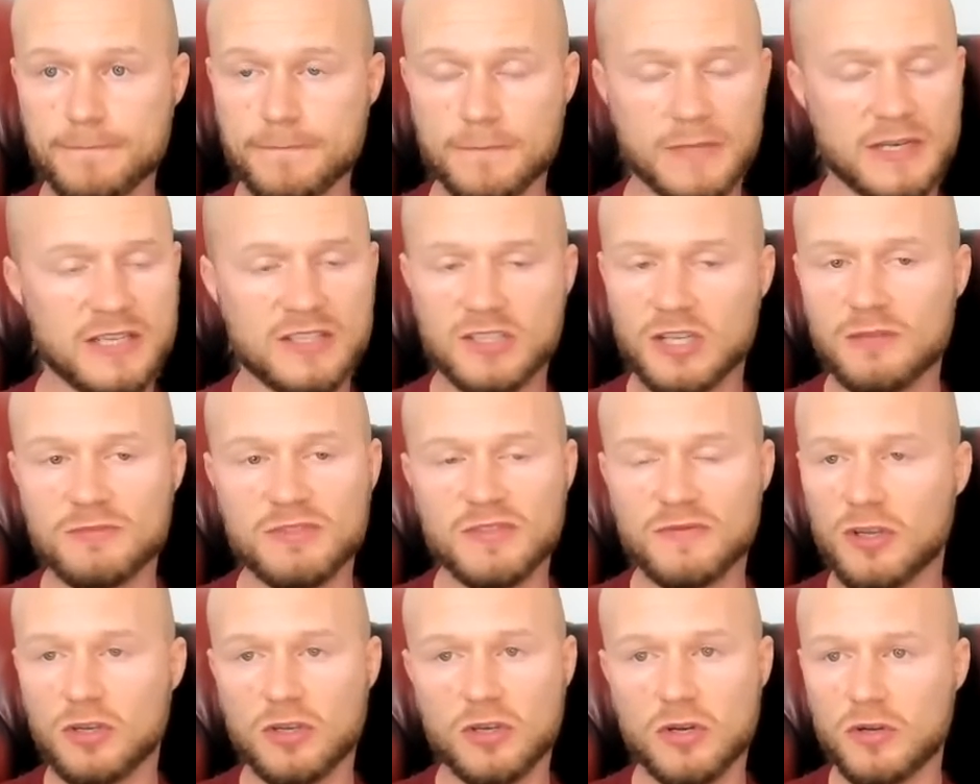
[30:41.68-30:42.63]
but in terms
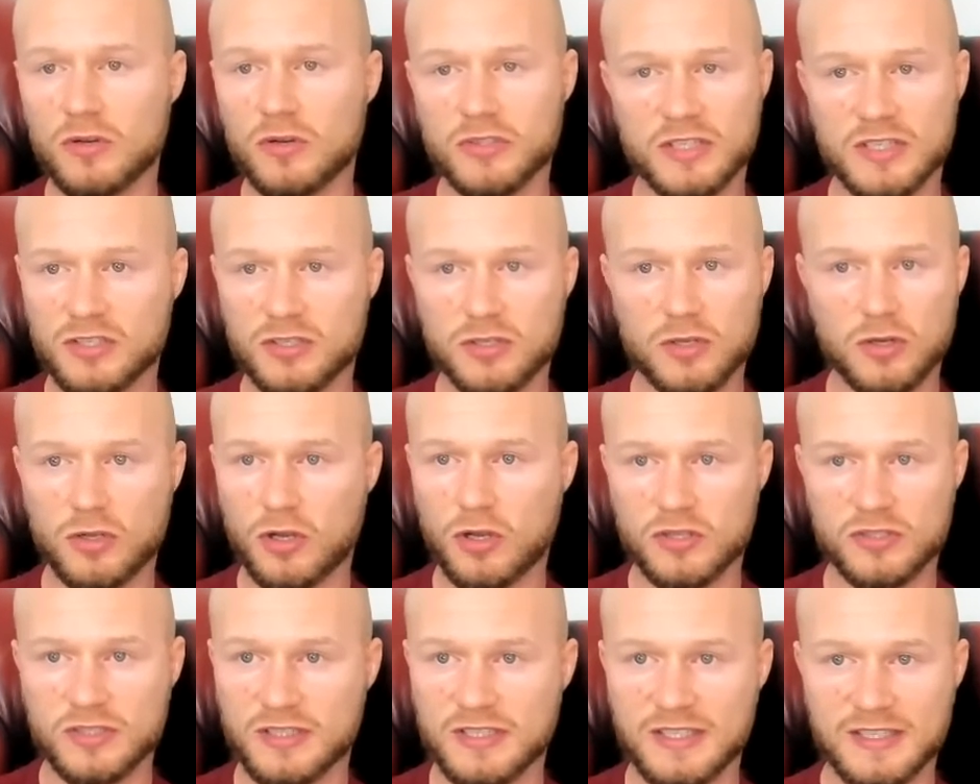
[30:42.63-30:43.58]
of your goals it's so
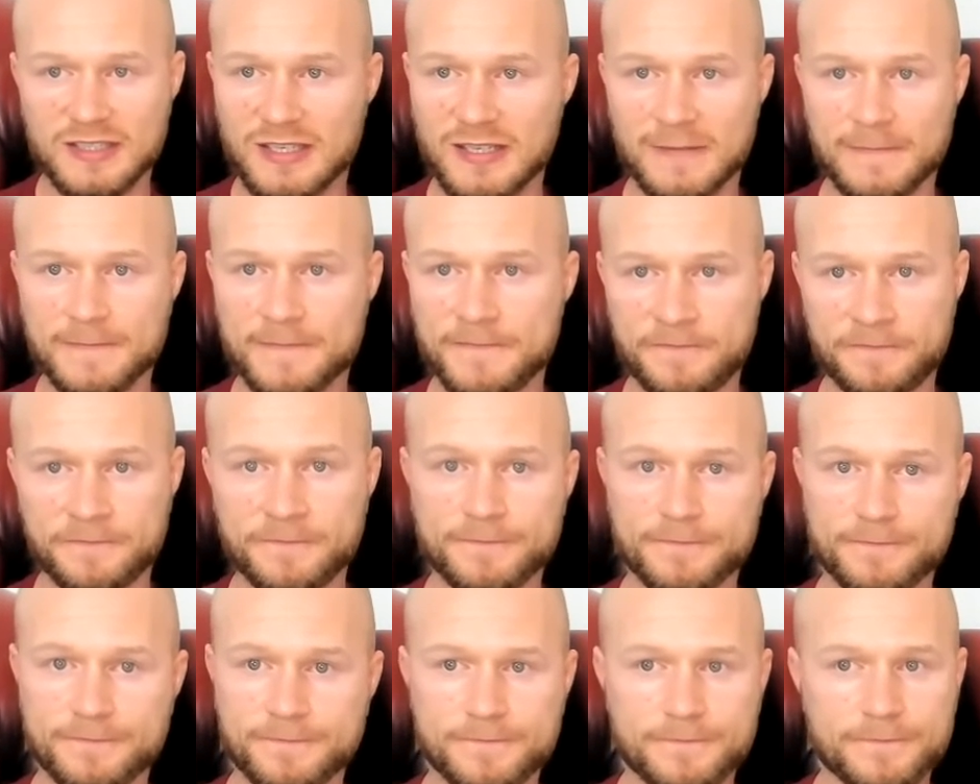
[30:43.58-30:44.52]
costly isn't it
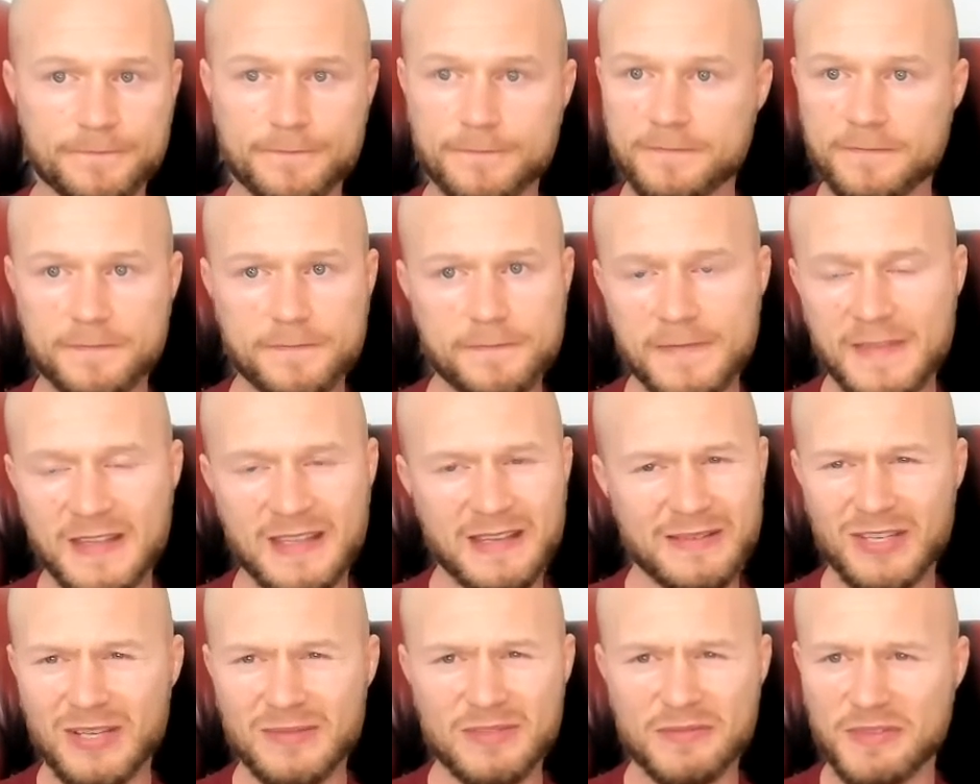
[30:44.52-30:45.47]
in
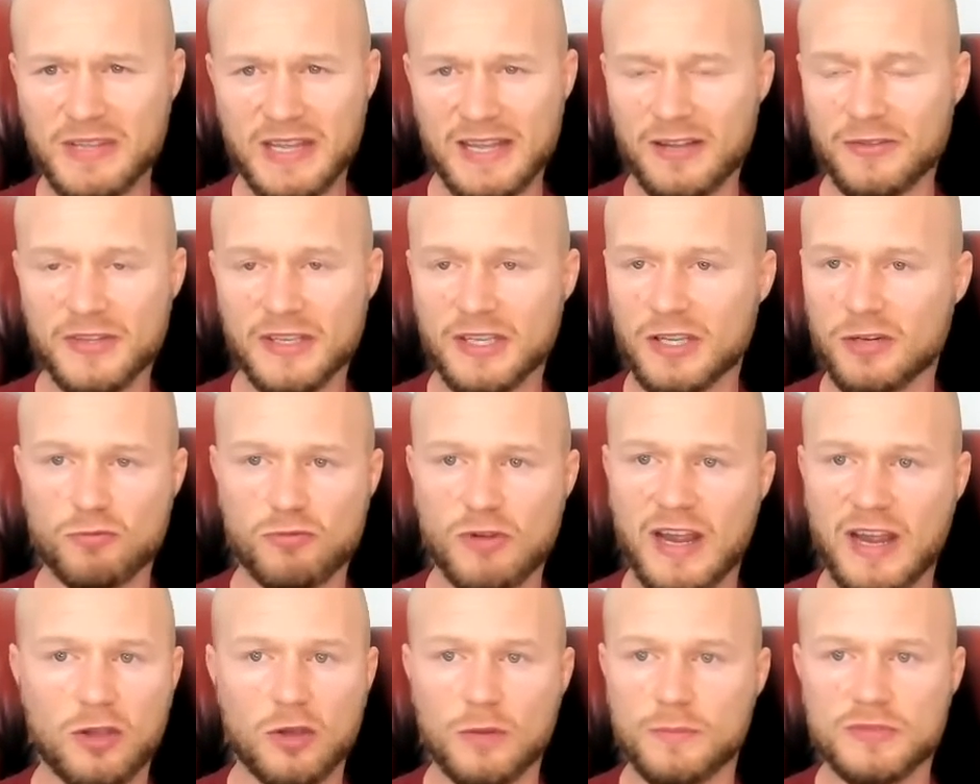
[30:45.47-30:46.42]
terms of your health it can
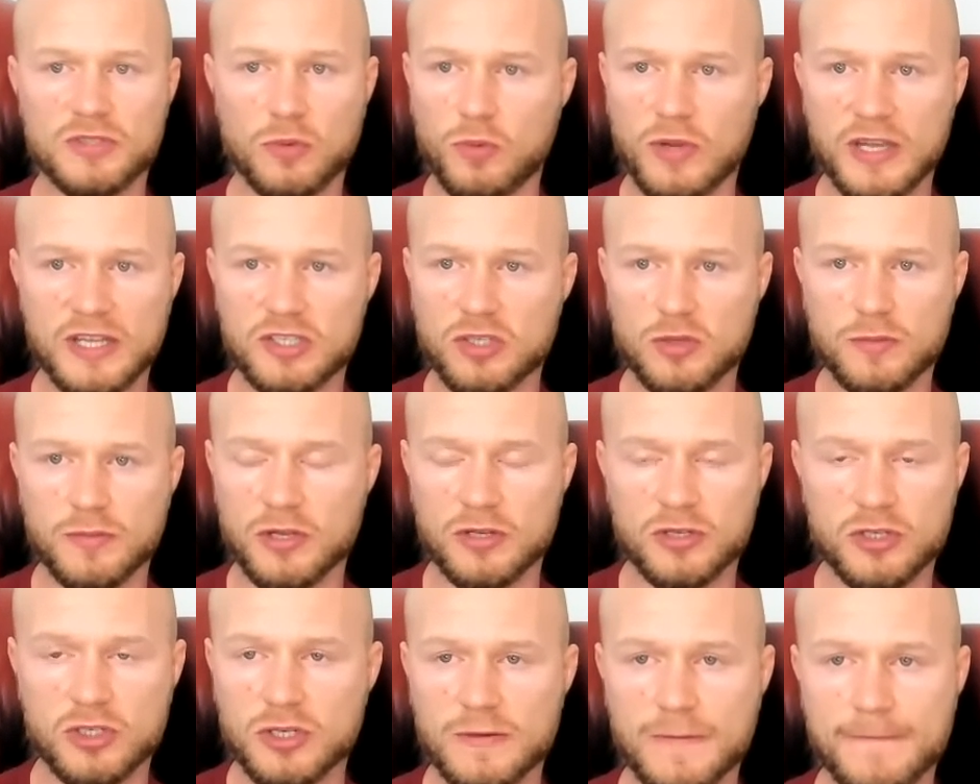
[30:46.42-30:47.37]
rack up to way too
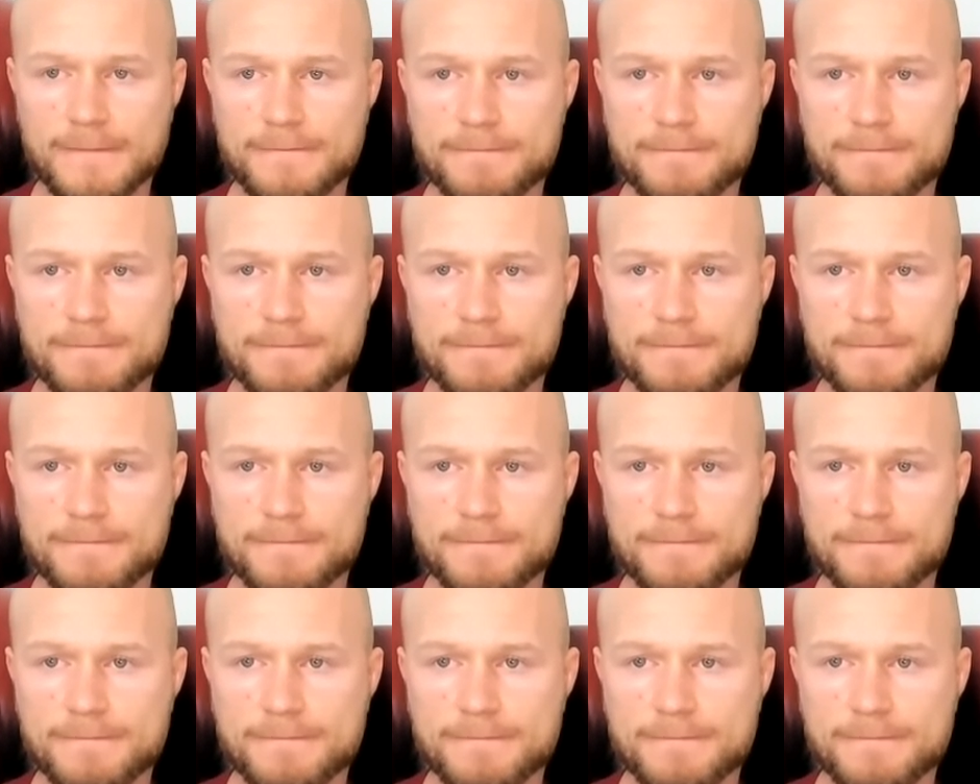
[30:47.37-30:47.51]
much